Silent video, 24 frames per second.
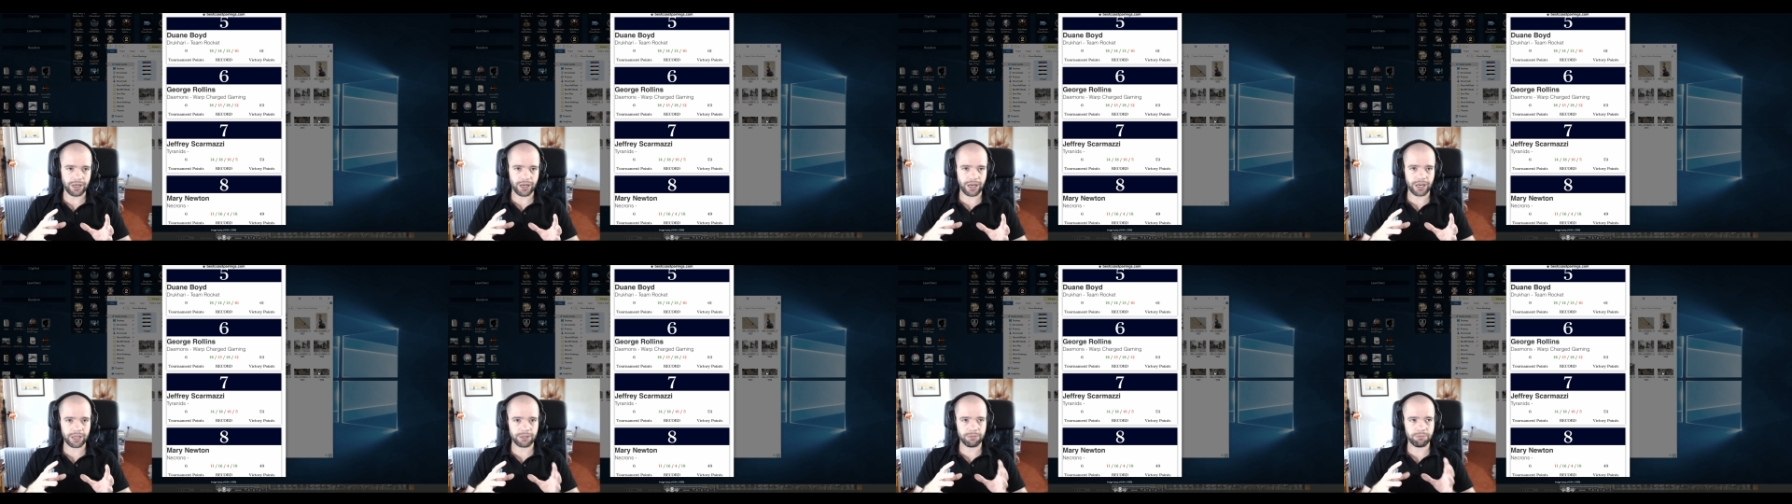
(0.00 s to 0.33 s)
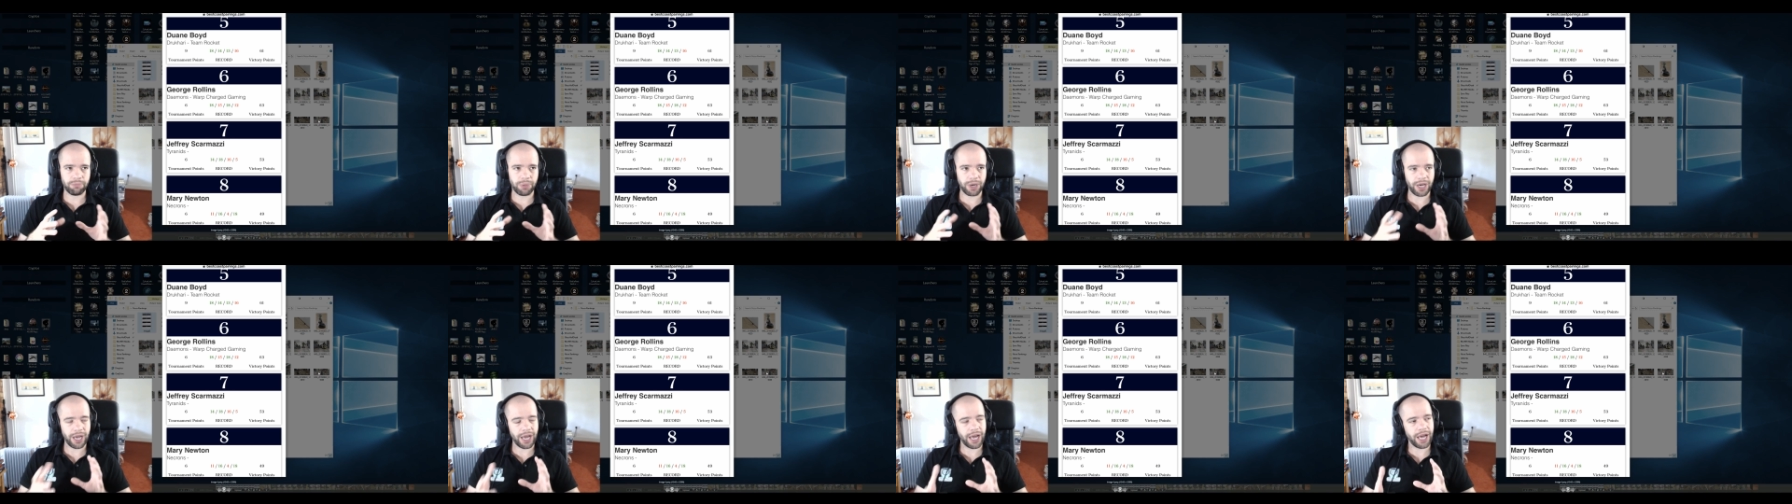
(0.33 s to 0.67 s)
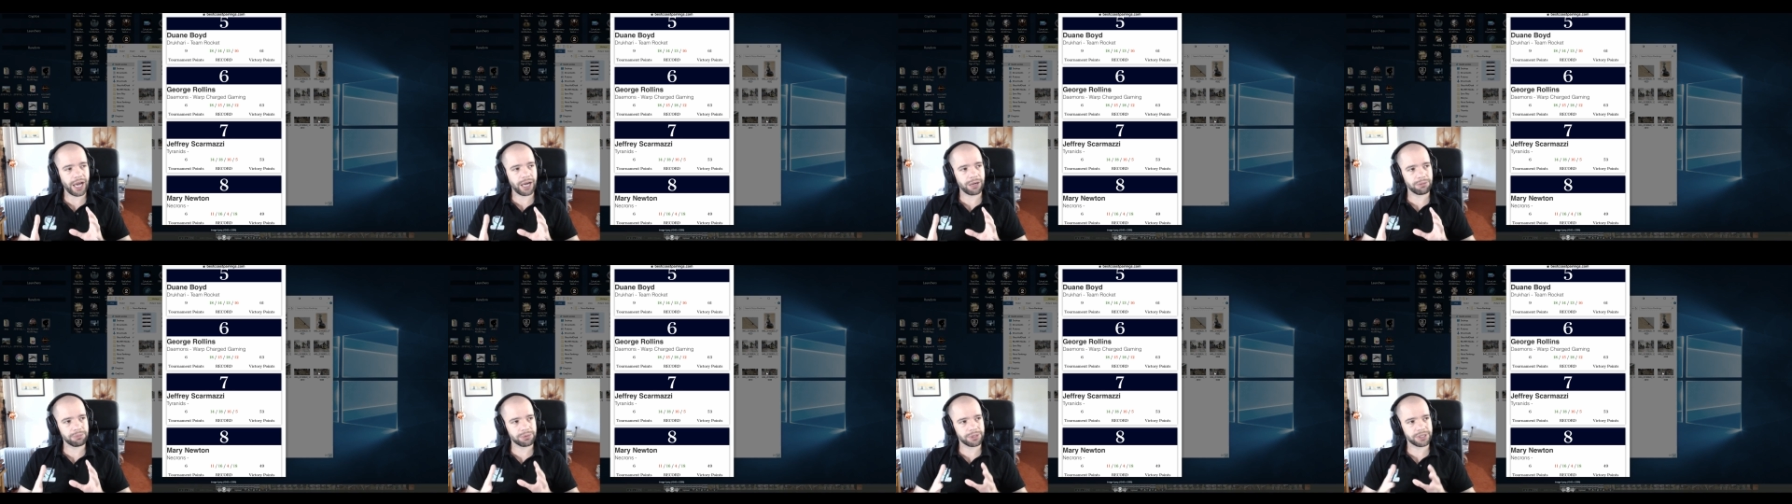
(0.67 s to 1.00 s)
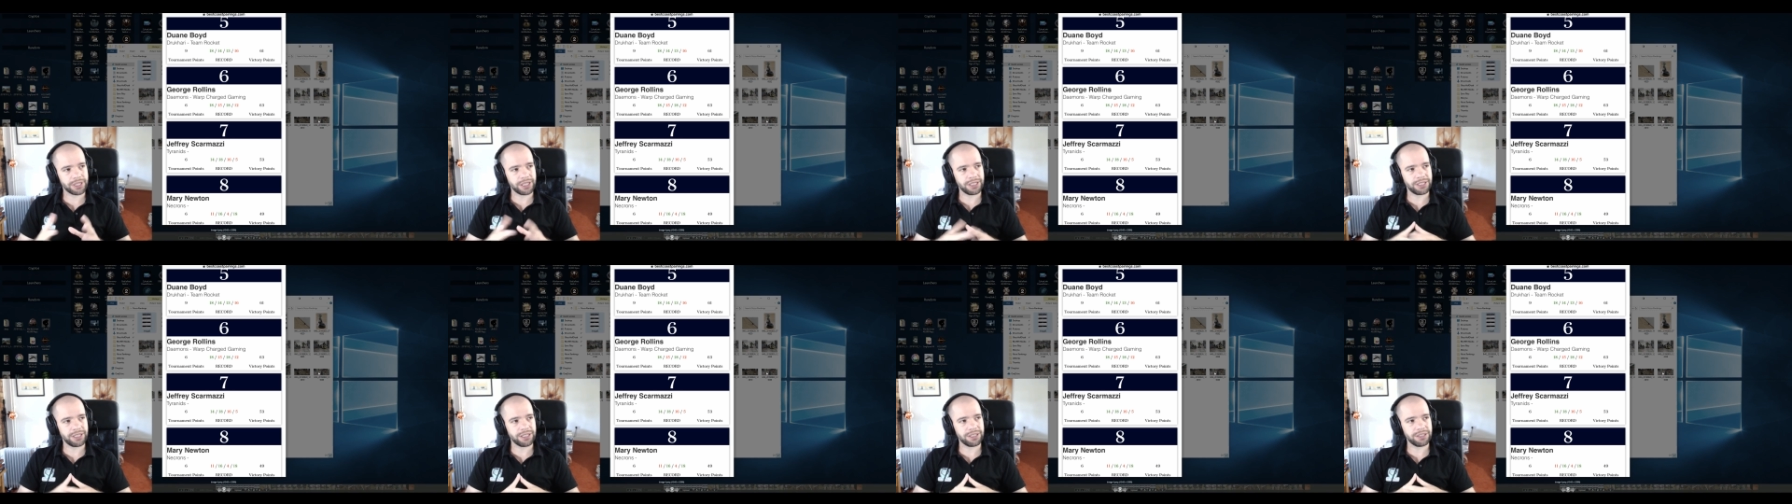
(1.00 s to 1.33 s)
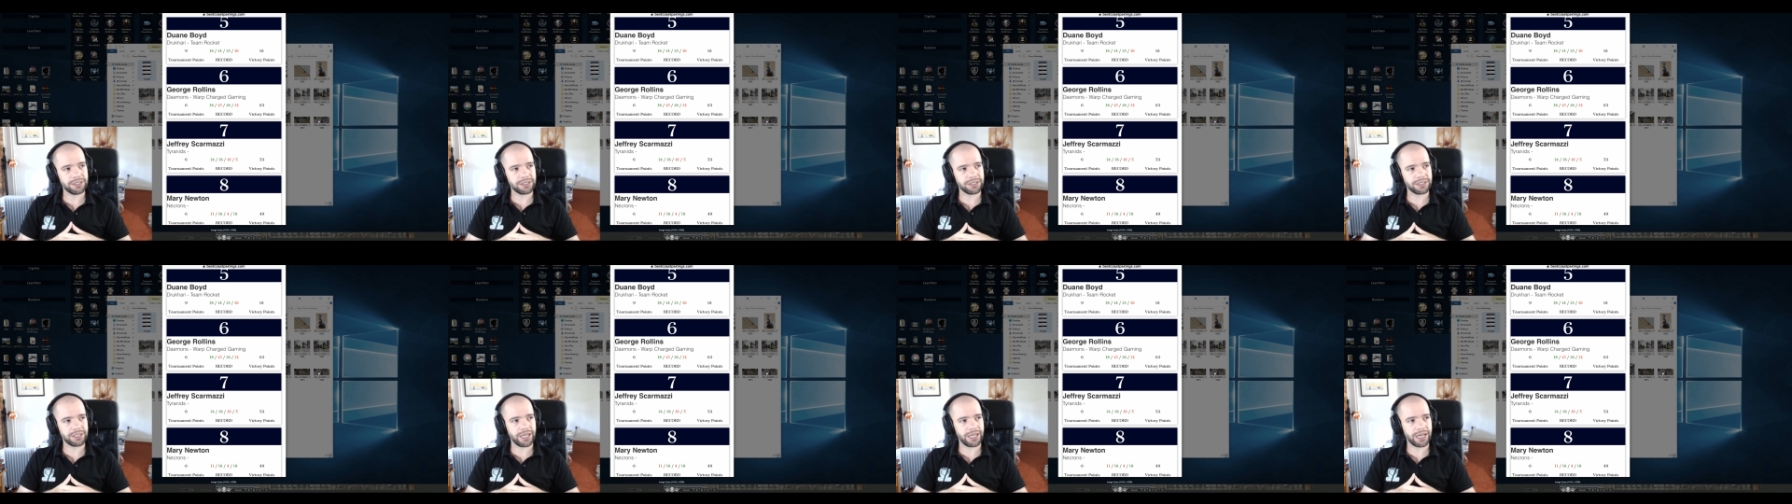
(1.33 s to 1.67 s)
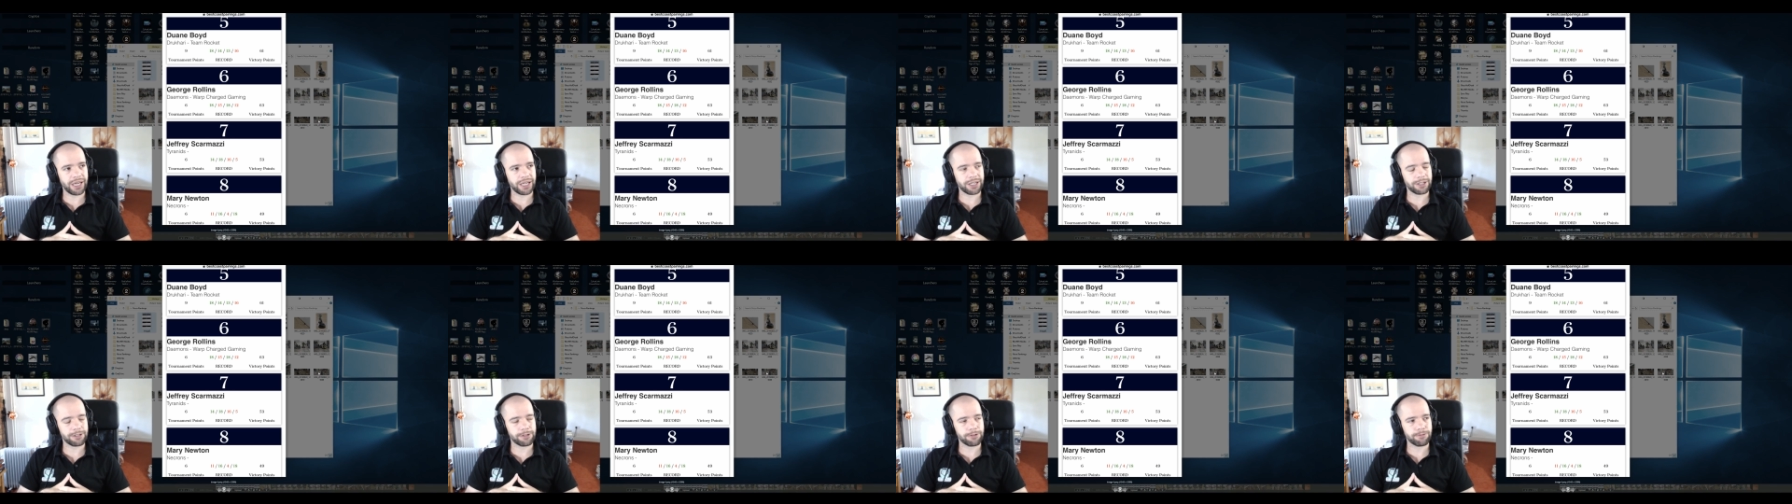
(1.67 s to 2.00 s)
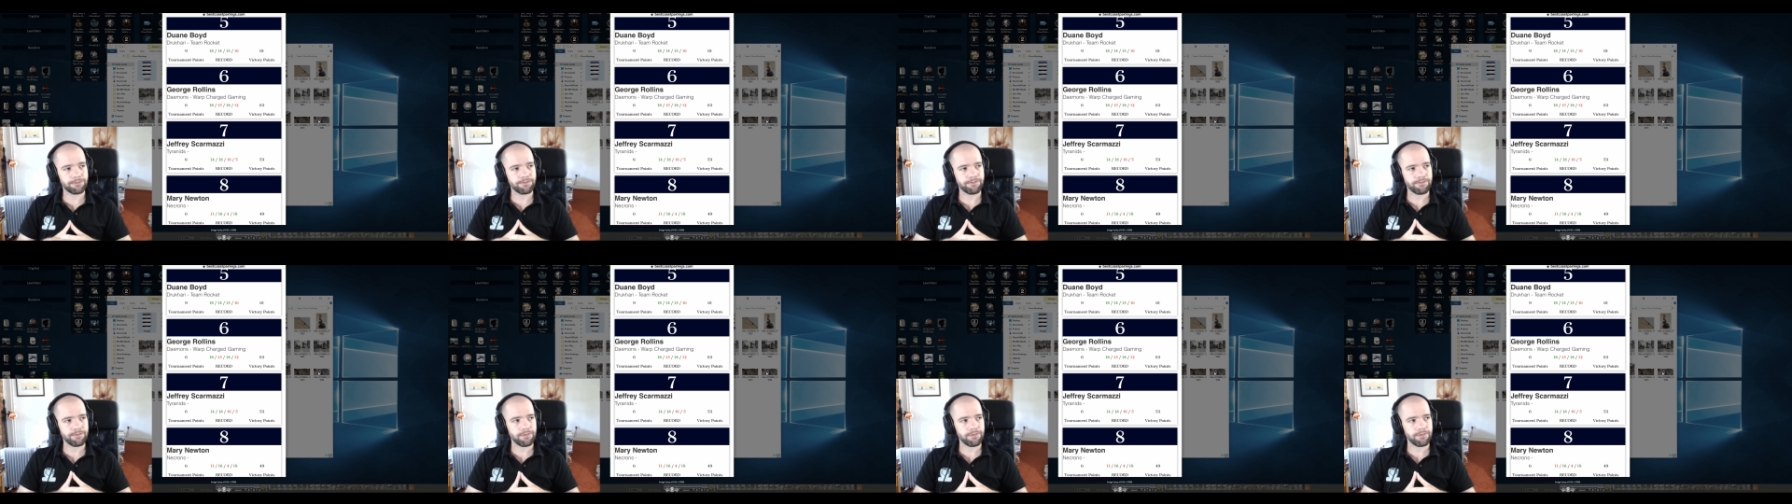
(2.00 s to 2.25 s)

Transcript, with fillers: And perhaps they didn't get